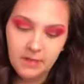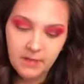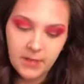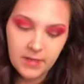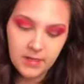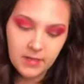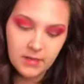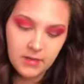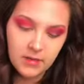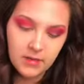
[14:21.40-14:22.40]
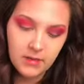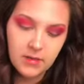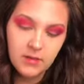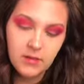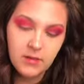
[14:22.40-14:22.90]
Go back in
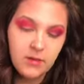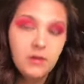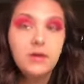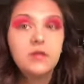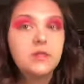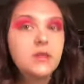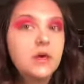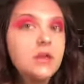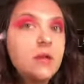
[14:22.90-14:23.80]
the